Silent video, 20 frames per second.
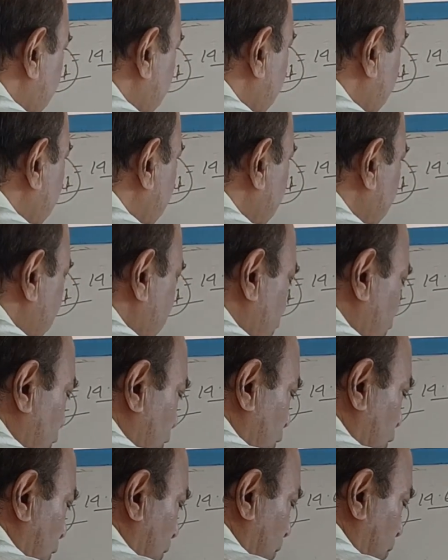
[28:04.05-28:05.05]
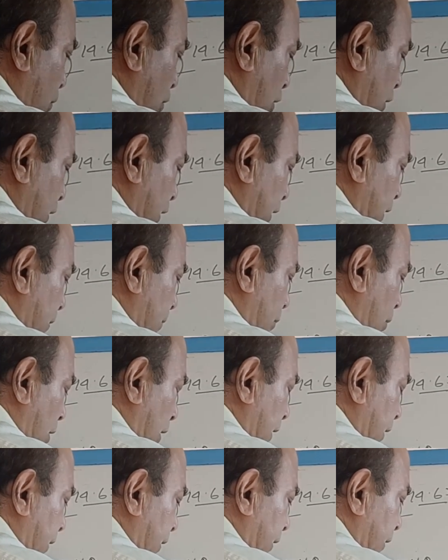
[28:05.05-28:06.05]
into
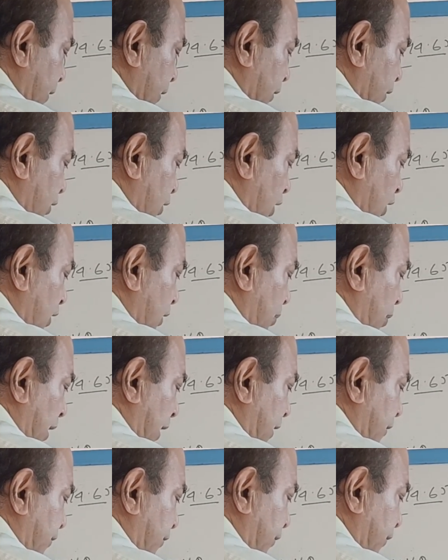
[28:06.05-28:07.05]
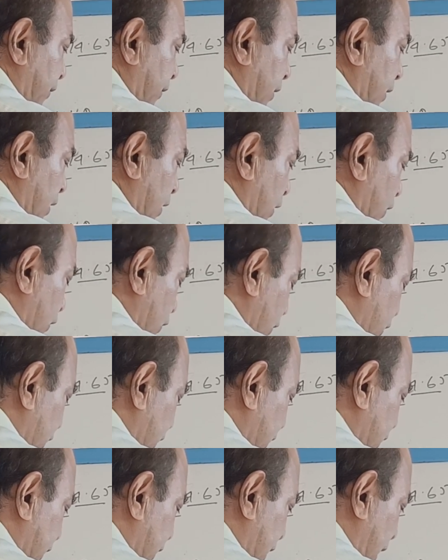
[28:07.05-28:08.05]
14.65. So
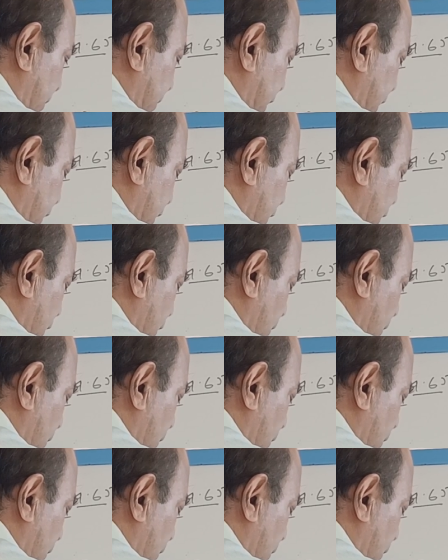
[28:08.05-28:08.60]
this is coming